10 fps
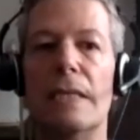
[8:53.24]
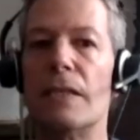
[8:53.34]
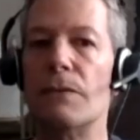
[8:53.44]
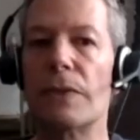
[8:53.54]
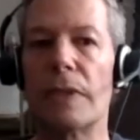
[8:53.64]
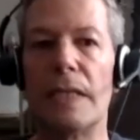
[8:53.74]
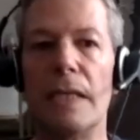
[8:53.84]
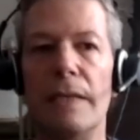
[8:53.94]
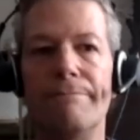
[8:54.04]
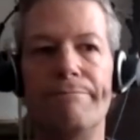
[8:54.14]
didn't
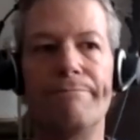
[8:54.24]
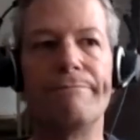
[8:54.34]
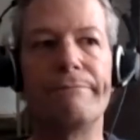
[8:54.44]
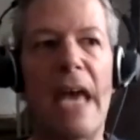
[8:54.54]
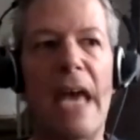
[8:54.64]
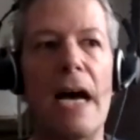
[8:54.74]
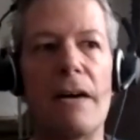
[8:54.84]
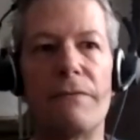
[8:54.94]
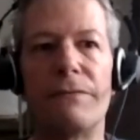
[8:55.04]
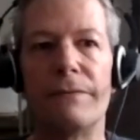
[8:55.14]
really
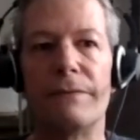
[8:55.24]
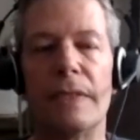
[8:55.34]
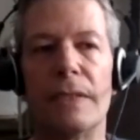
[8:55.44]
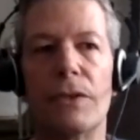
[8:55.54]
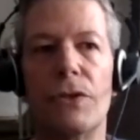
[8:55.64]
have uh,